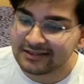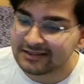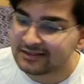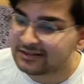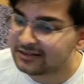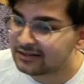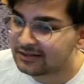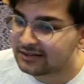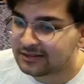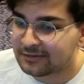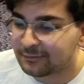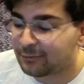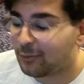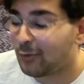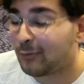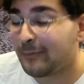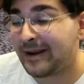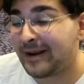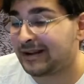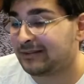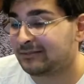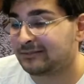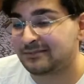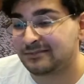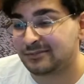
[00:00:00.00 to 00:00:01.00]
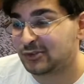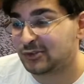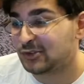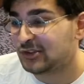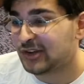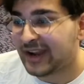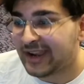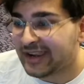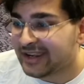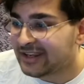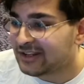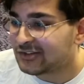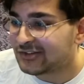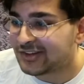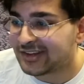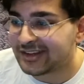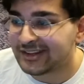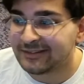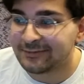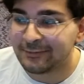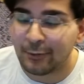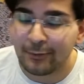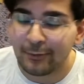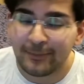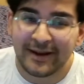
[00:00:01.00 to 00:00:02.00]
format changing,
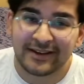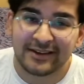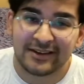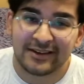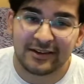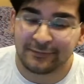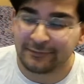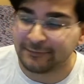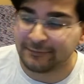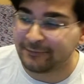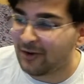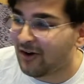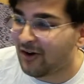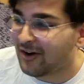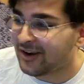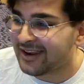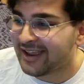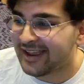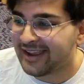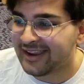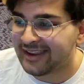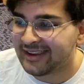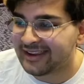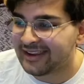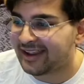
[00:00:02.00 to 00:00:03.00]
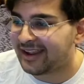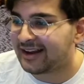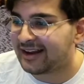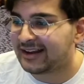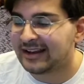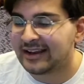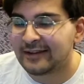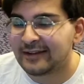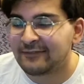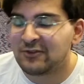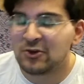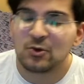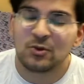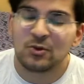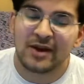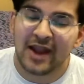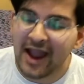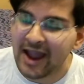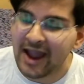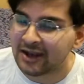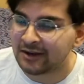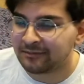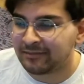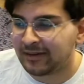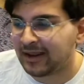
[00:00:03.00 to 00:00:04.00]
format defining. If you
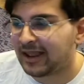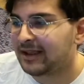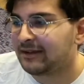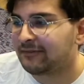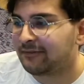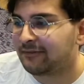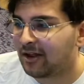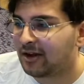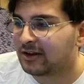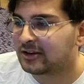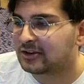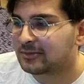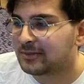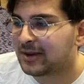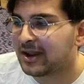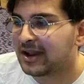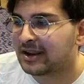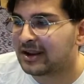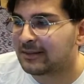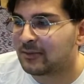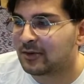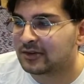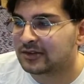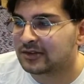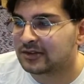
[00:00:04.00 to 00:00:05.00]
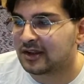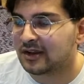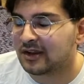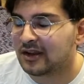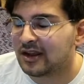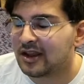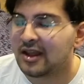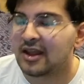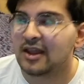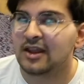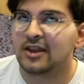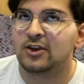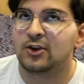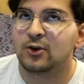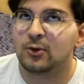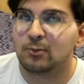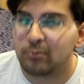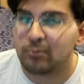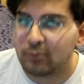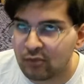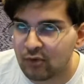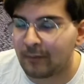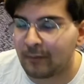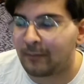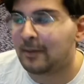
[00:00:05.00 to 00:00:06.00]
can play Flying Spaghetti Monster, you
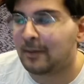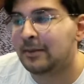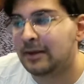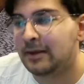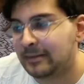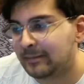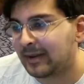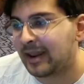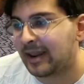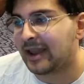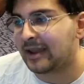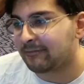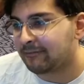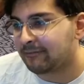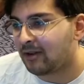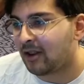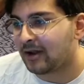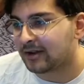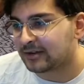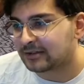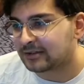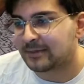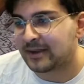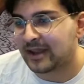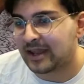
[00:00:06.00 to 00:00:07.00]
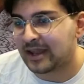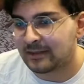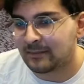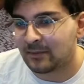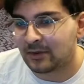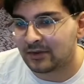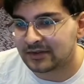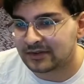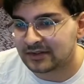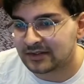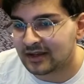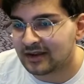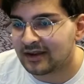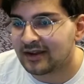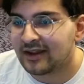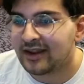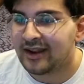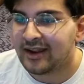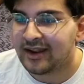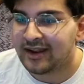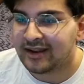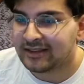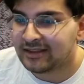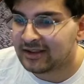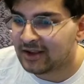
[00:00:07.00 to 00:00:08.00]
probably play Flying Spaghetti Monster.
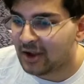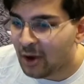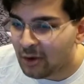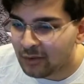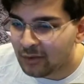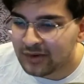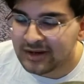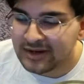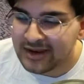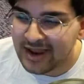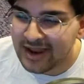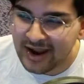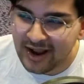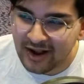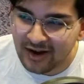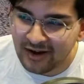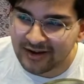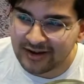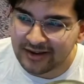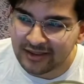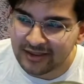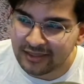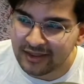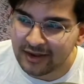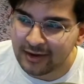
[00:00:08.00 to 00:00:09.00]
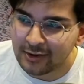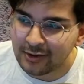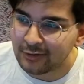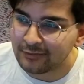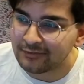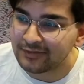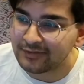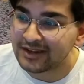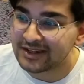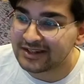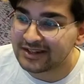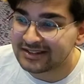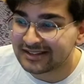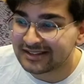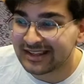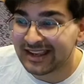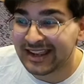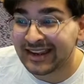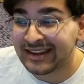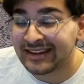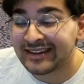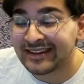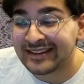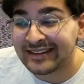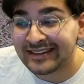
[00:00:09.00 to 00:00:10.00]
The only deck I can think of that it's
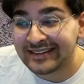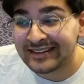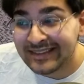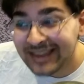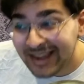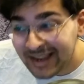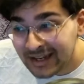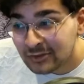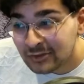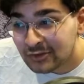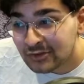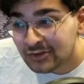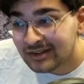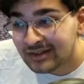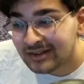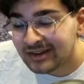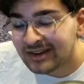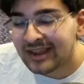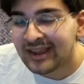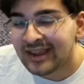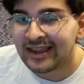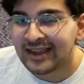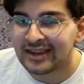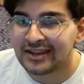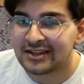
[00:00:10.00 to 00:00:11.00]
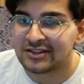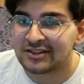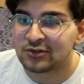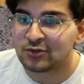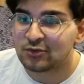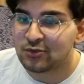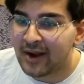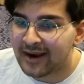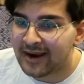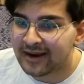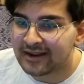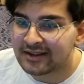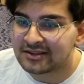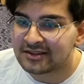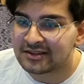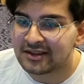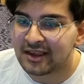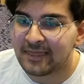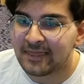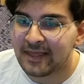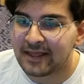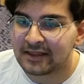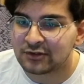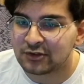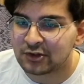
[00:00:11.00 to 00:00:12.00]
in contention is Dragons,
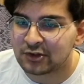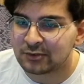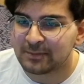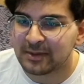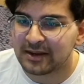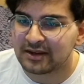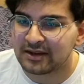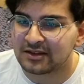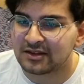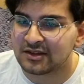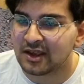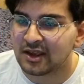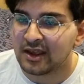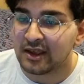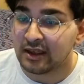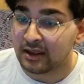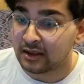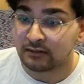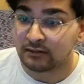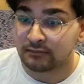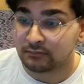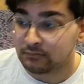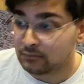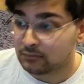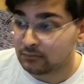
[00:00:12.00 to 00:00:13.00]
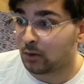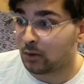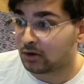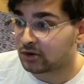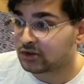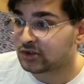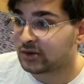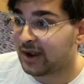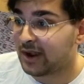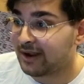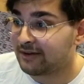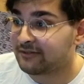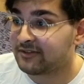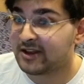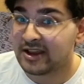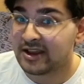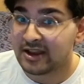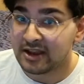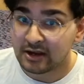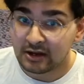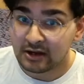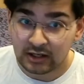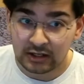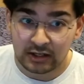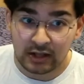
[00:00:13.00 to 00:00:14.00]
and that's just because you have
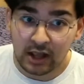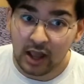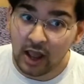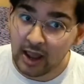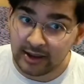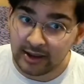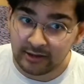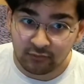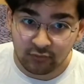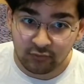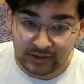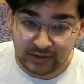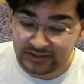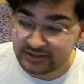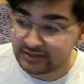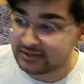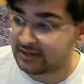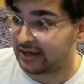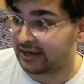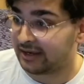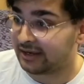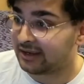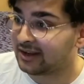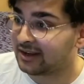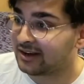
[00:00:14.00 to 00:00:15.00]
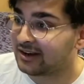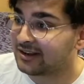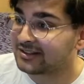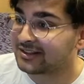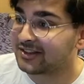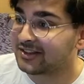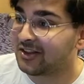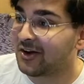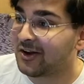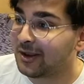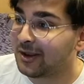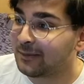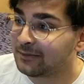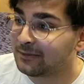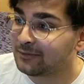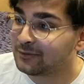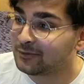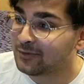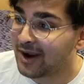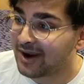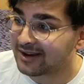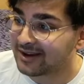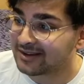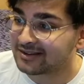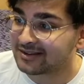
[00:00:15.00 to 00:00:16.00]
a ridiculous lineup of
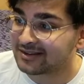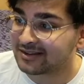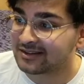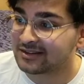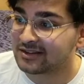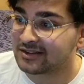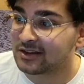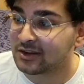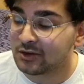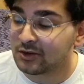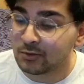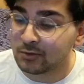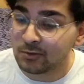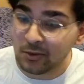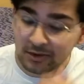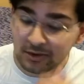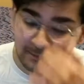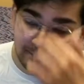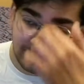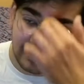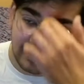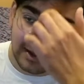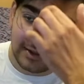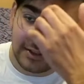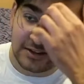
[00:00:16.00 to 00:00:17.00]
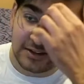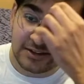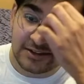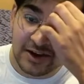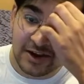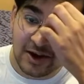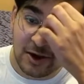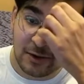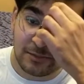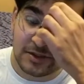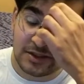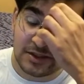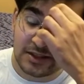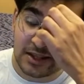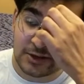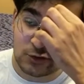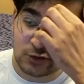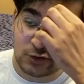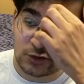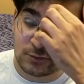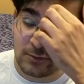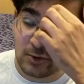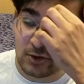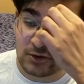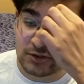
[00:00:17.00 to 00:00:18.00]
dragons that you'd want to play that take up the legend
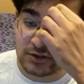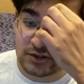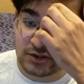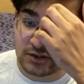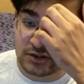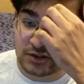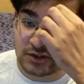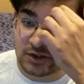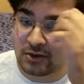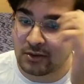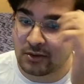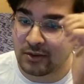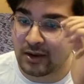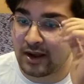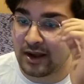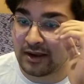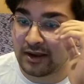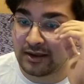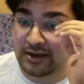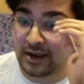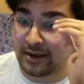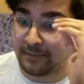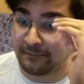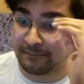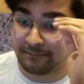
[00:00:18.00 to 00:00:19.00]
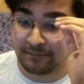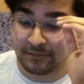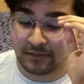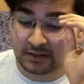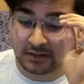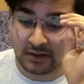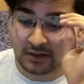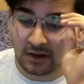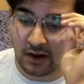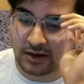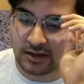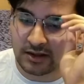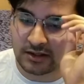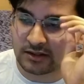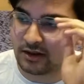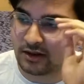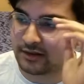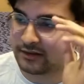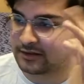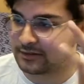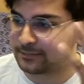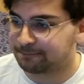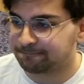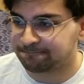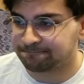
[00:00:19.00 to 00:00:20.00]
spots. So yeah, this card is
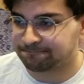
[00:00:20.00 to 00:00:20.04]
nuts.